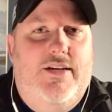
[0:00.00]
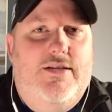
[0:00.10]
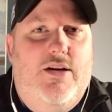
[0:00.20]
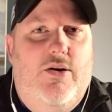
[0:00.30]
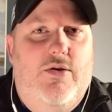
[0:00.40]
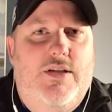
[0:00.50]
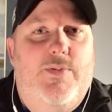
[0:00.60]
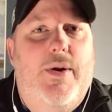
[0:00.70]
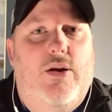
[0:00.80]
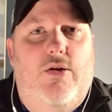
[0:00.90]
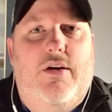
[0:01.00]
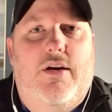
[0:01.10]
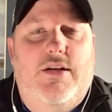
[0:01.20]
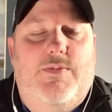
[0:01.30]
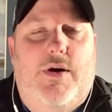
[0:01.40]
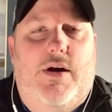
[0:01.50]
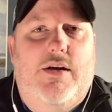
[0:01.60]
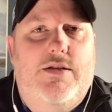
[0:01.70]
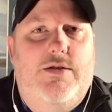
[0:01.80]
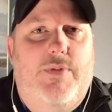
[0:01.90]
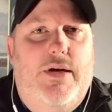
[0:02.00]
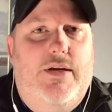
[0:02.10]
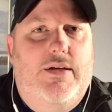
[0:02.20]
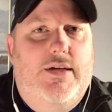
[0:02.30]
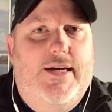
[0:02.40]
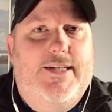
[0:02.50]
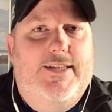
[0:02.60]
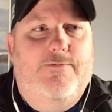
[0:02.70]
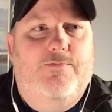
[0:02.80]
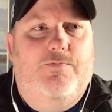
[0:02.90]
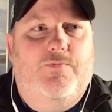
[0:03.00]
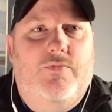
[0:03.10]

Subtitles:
So it's been a learning experience, but I'm